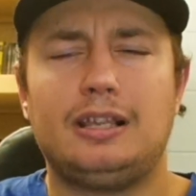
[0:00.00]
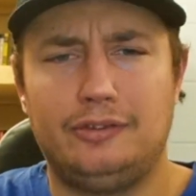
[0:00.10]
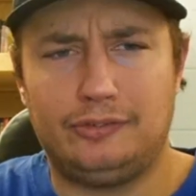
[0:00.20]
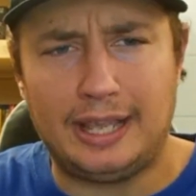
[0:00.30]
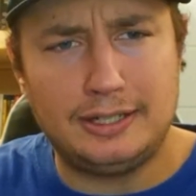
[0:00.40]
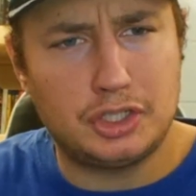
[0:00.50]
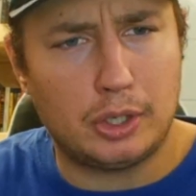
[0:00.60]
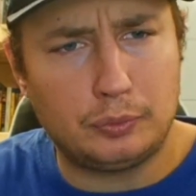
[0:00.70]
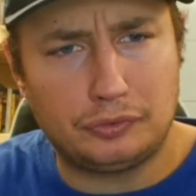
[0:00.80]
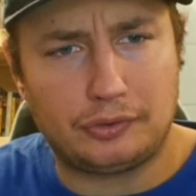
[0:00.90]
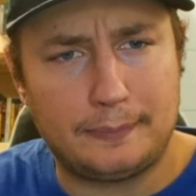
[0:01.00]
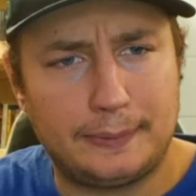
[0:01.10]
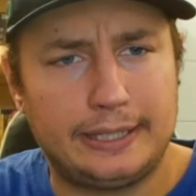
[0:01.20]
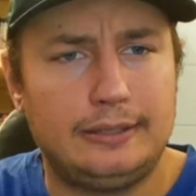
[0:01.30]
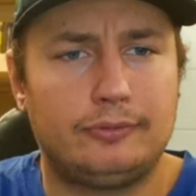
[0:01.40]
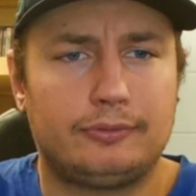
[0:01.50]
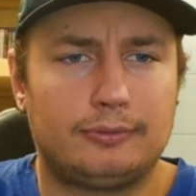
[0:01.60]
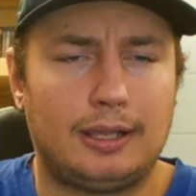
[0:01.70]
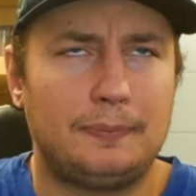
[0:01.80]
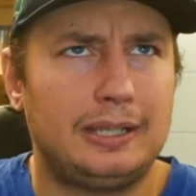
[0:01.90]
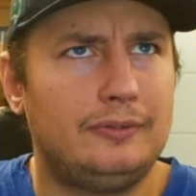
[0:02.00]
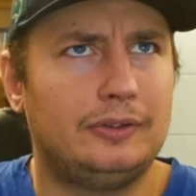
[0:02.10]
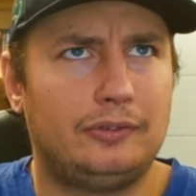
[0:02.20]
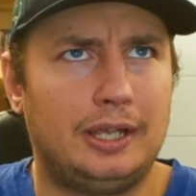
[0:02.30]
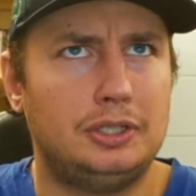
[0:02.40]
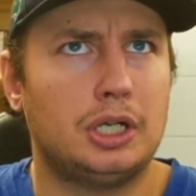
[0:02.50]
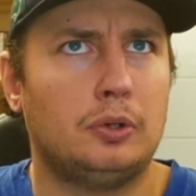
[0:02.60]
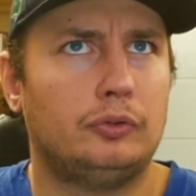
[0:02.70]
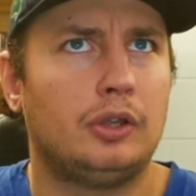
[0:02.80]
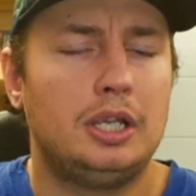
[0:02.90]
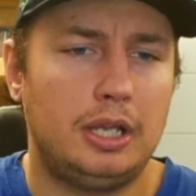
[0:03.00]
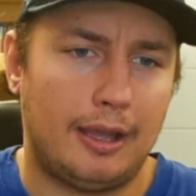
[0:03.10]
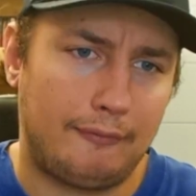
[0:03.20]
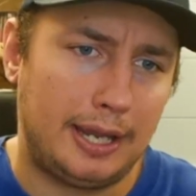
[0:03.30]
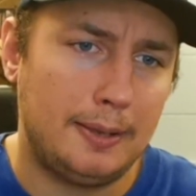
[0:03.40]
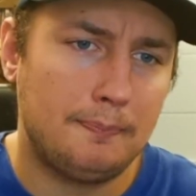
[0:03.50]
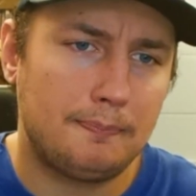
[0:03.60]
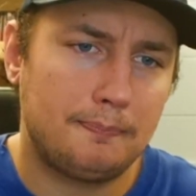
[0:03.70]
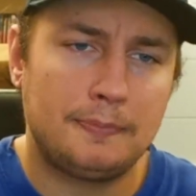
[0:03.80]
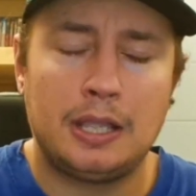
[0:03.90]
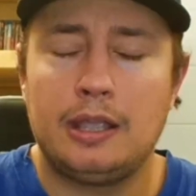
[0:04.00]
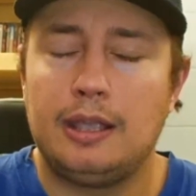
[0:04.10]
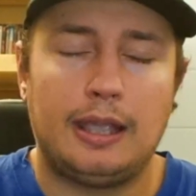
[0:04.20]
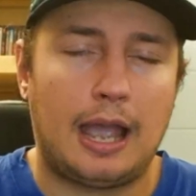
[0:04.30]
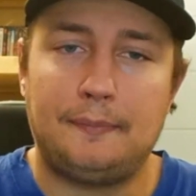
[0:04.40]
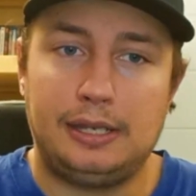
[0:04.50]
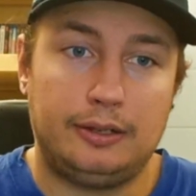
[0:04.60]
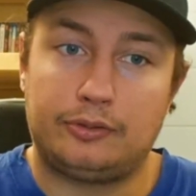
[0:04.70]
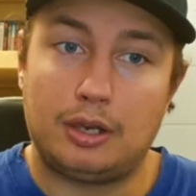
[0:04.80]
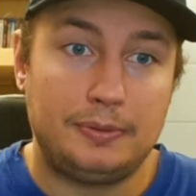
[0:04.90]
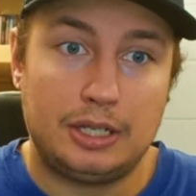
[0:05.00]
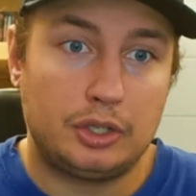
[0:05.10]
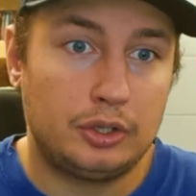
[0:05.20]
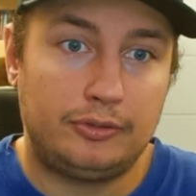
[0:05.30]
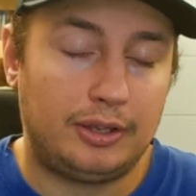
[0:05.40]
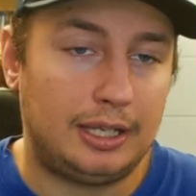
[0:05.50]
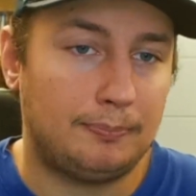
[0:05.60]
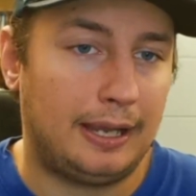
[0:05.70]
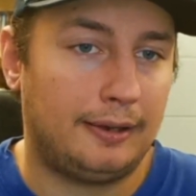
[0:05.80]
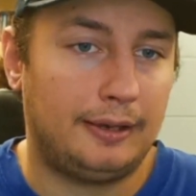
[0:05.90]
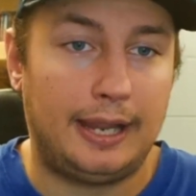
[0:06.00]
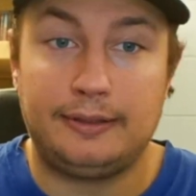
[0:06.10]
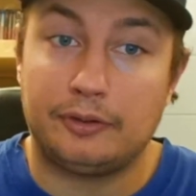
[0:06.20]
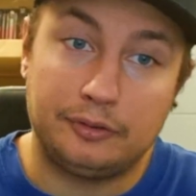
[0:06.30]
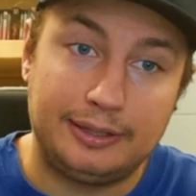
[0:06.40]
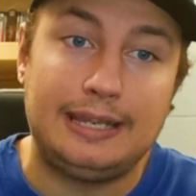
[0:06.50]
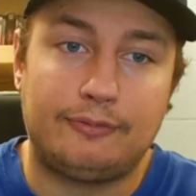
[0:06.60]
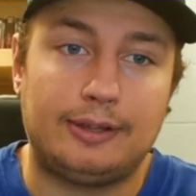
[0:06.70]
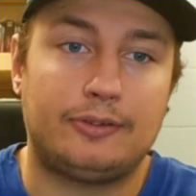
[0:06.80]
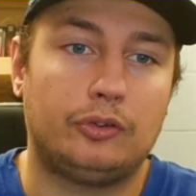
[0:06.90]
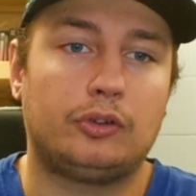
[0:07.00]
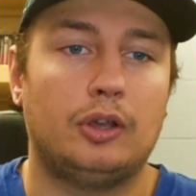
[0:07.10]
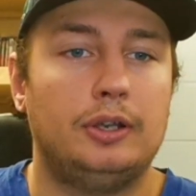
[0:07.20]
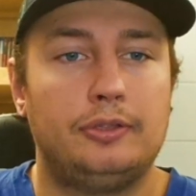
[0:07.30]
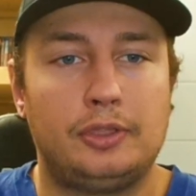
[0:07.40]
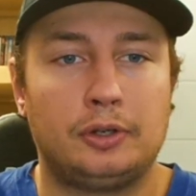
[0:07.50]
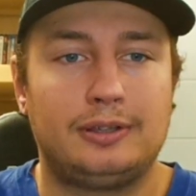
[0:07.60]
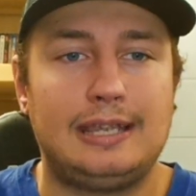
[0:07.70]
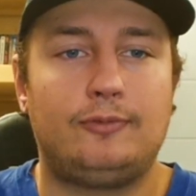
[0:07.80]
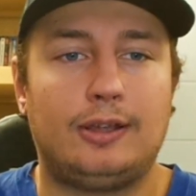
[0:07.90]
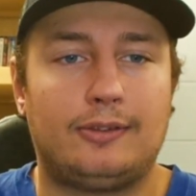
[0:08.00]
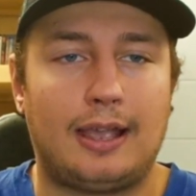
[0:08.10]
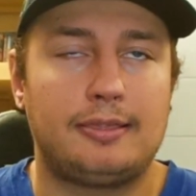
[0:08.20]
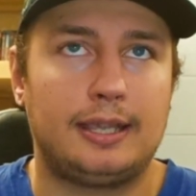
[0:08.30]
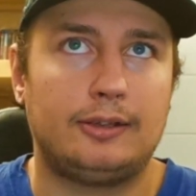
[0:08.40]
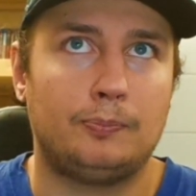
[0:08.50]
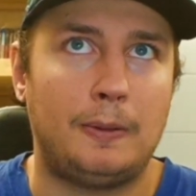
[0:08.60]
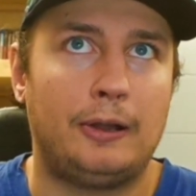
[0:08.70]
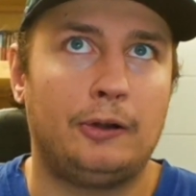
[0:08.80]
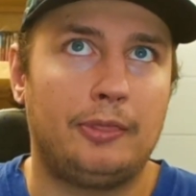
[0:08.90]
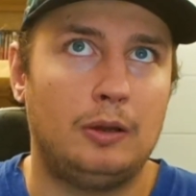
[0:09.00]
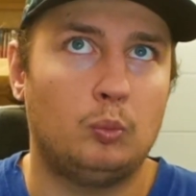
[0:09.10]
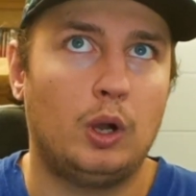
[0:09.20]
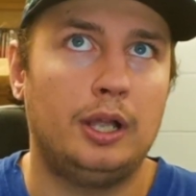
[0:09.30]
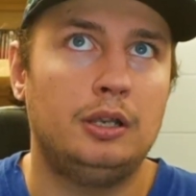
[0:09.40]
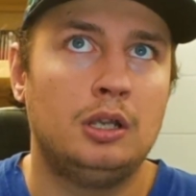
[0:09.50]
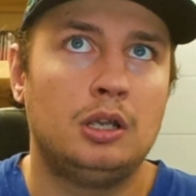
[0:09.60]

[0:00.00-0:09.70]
Zay Jones, I believe. I believe it's Zay Jones. You have him. I mean, it's going to be a good team, man. And their defense is good. Their defense, I think, is better than what